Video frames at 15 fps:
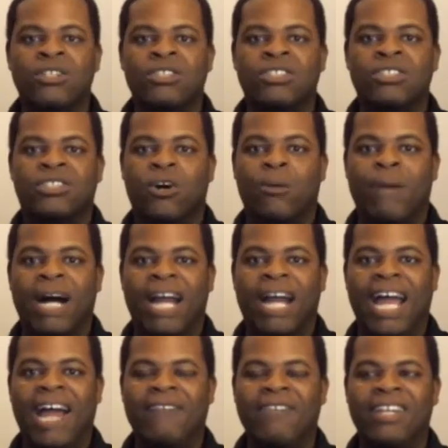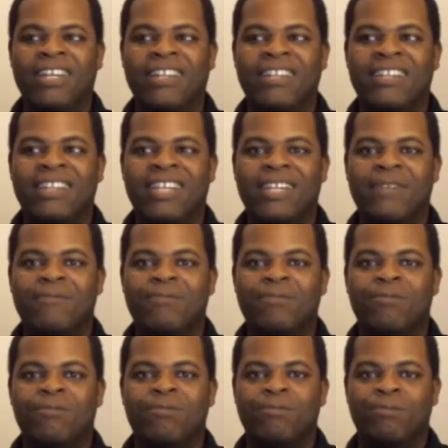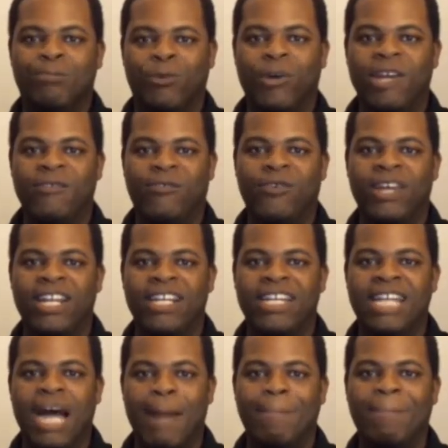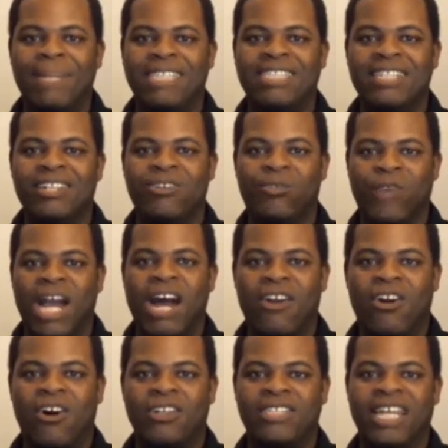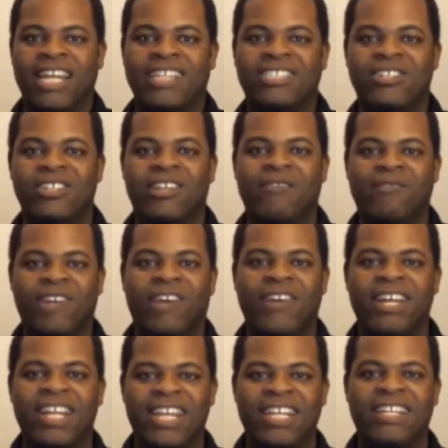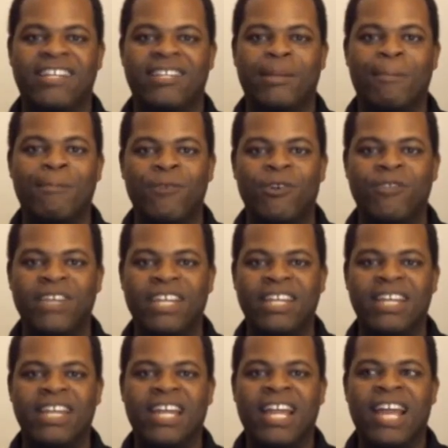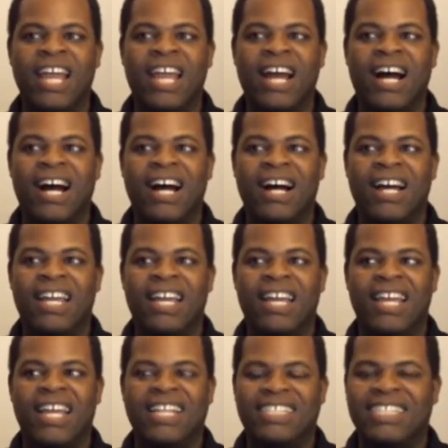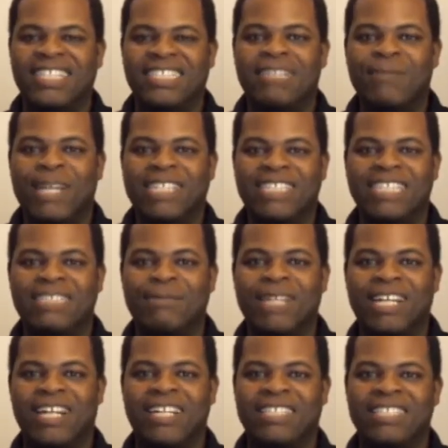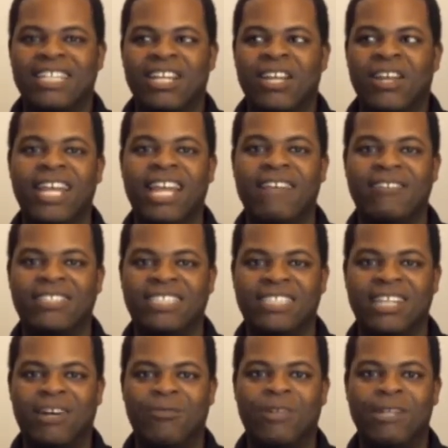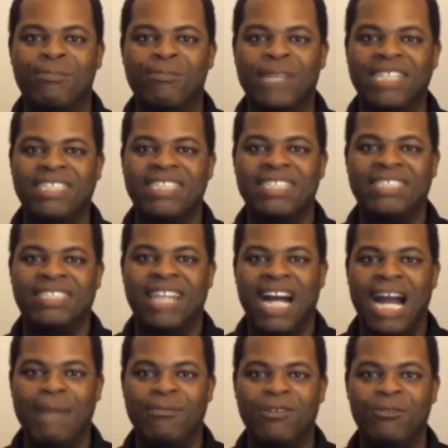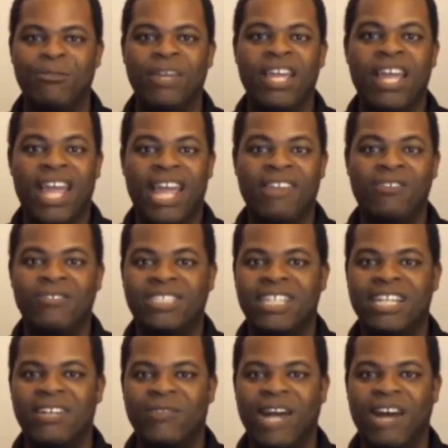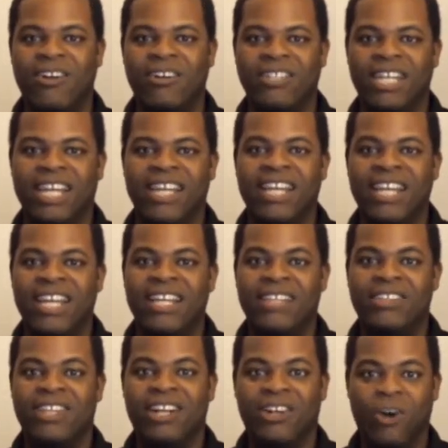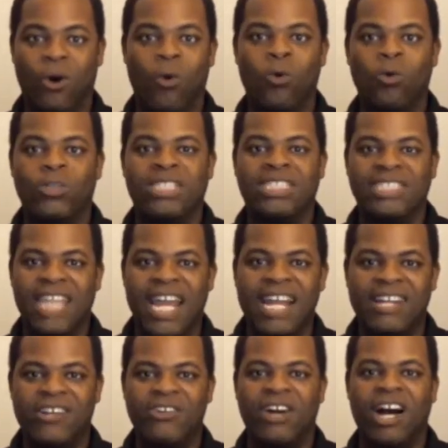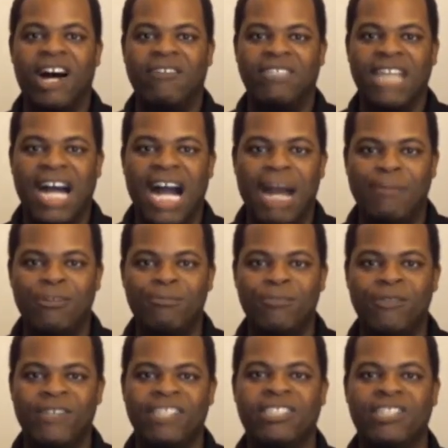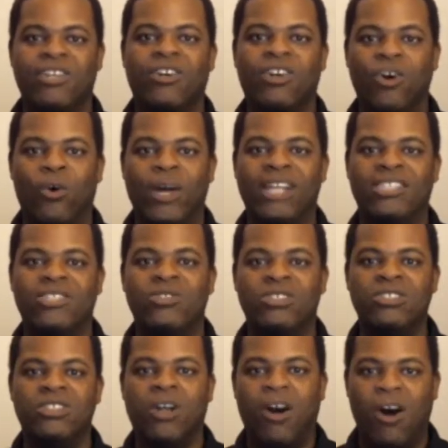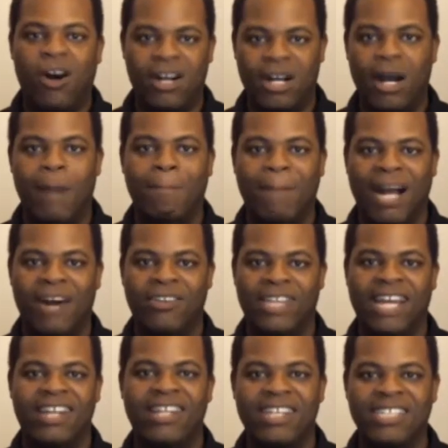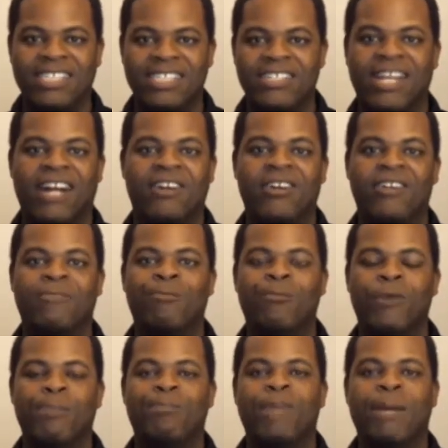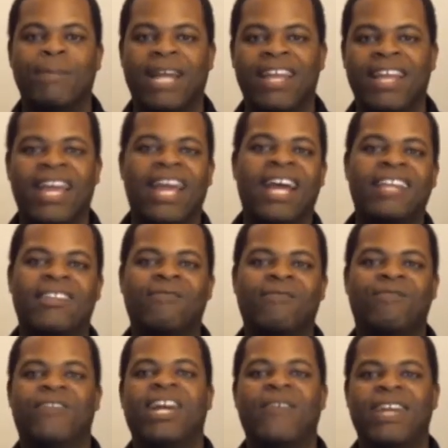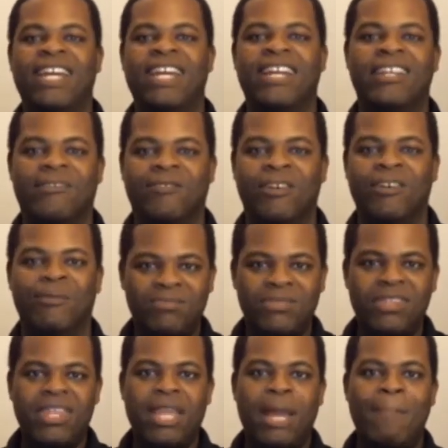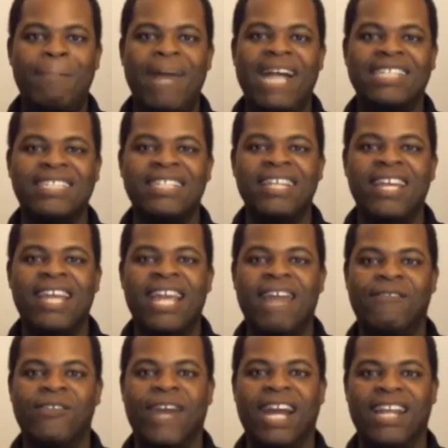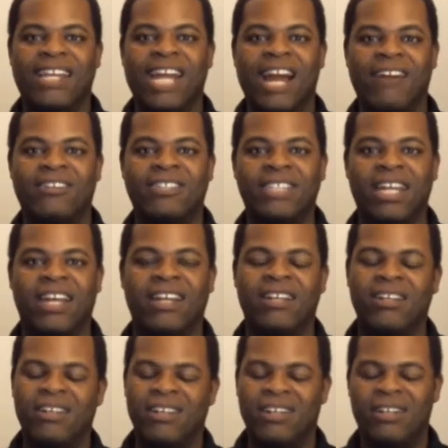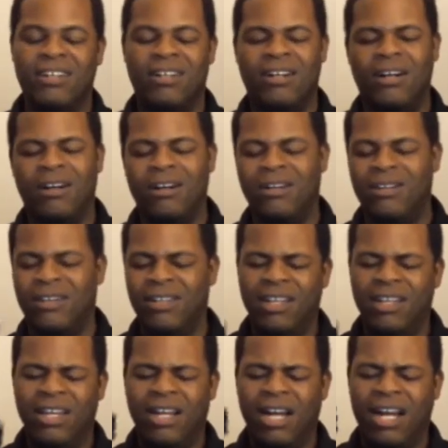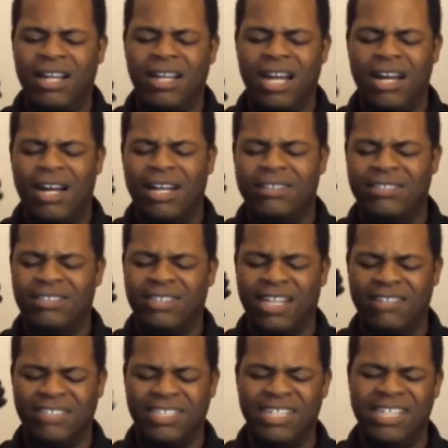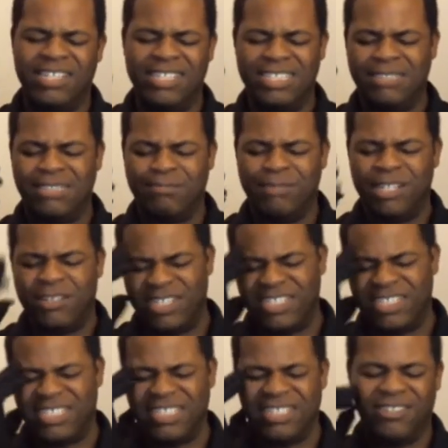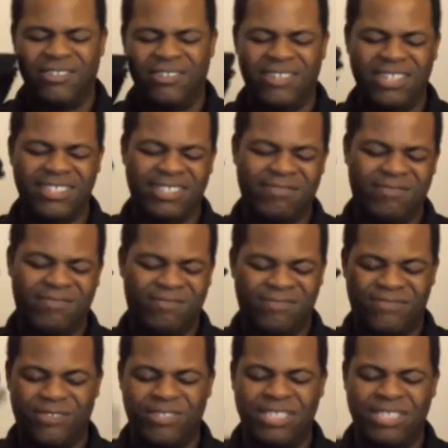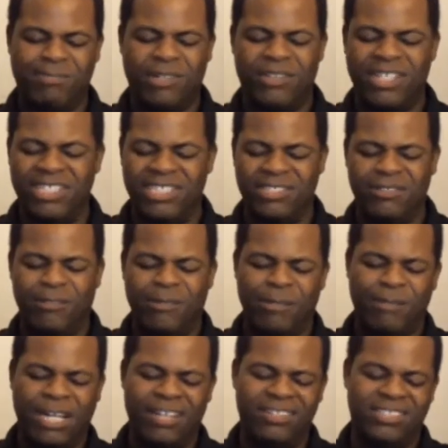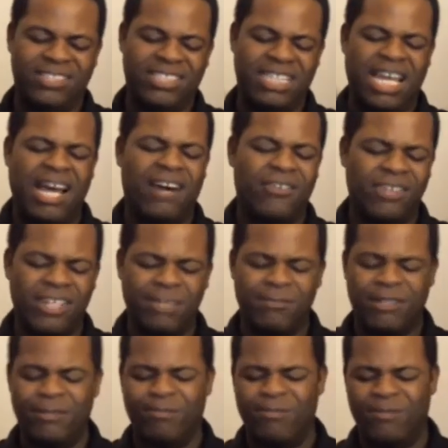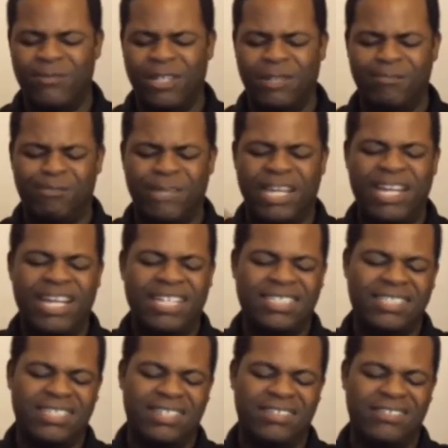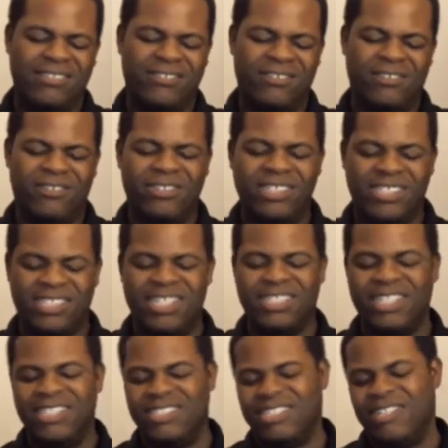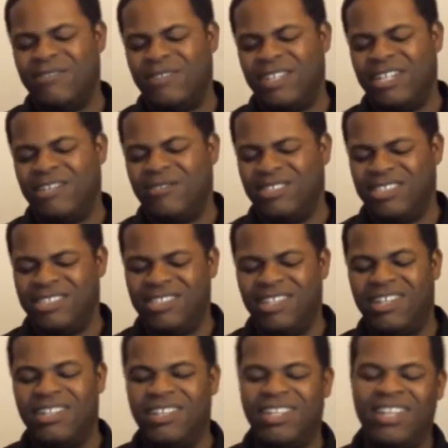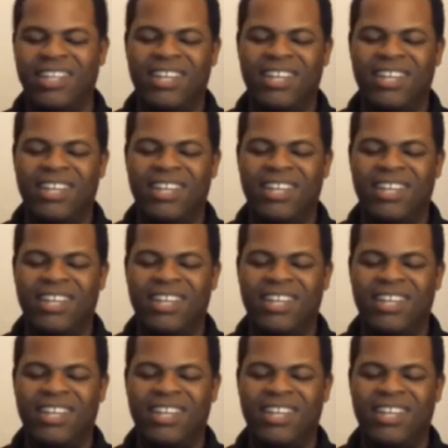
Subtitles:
So by having the boyfriend not mention Groundhog Day until the very end of the movie, it doesn't make sense, because if someone mentions time loop and you've seen Groundhog Day, the gold standard of time loop movies, you're going to talk about that initially. You're not going to remember that at the very end of the film. Imagine if you had a character saying, oh, I've seen these spirits, you know, like this first spirit, he showed me my childhood and my past and all these things I did when I was young.